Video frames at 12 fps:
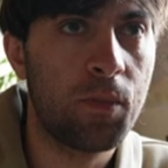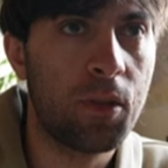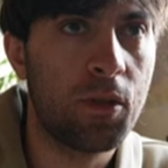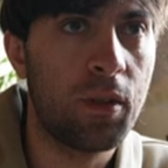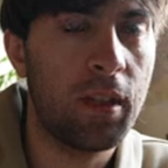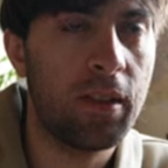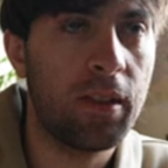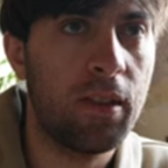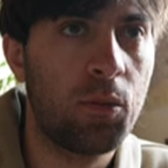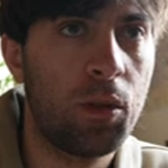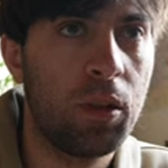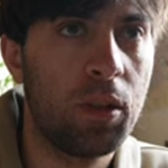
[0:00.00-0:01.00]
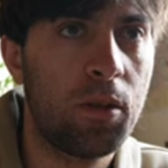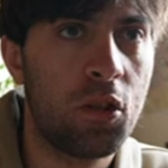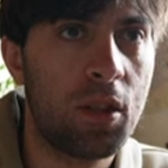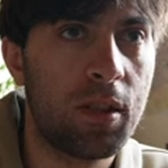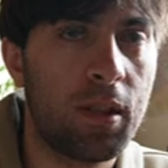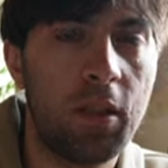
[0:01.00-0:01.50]
so that it will
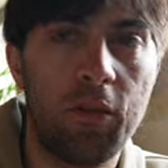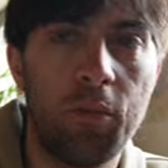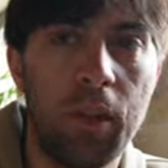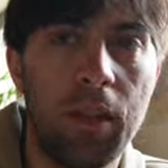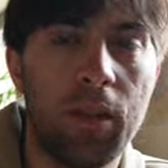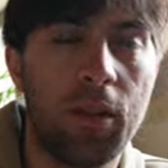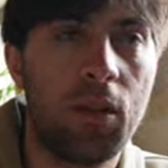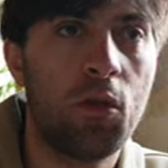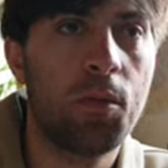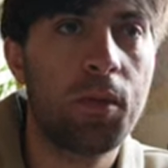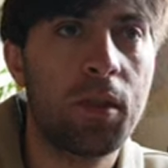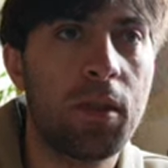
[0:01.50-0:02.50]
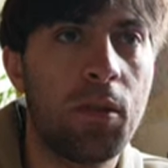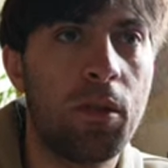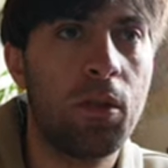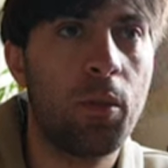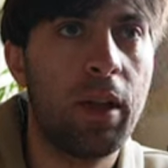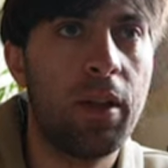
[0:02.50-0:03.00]
just give me the loops the
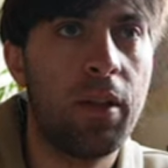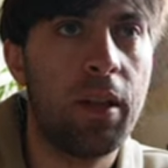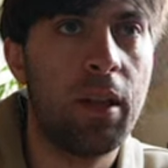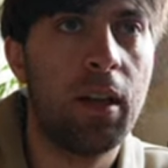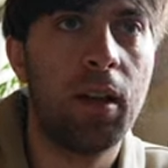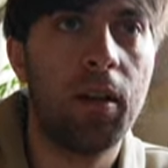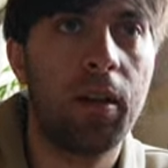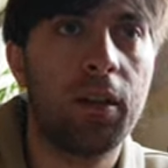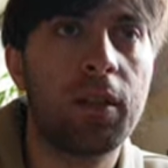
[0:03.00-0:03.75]
way they are in